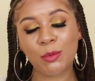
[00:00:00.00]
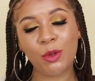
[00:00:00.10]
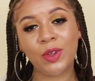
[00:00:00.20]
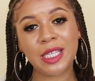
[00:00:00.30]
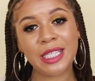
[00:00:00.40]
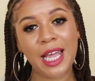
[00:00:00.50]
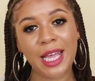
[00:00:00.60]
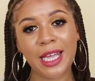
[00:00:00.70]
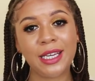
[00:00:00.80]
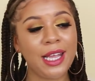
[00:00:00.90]
some of us
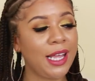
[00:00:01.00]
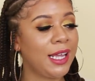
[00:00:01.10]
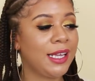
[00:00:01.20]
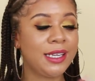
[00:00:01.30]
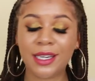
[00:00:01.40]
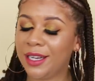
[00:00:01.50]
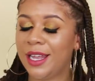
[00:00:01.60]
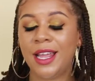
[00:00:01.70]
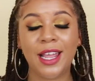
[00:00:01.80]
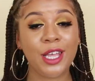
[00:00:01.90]
hate, and
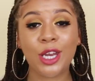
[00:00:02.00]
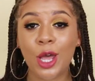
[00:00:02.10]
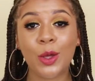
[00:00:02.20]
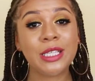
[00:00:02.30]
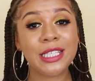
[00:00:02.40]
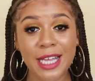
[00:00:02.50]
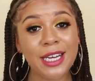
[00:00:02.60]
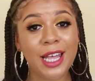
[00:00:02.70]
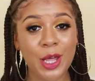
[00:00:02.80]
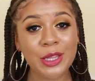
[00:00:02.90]
you know, it's a
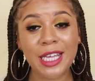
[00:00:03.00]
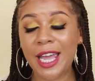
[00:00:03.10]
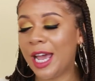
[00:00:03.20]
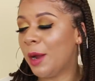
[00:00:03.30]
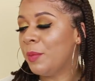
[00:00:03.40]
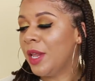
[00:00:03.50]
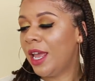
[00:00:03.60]
sign of healthy hair.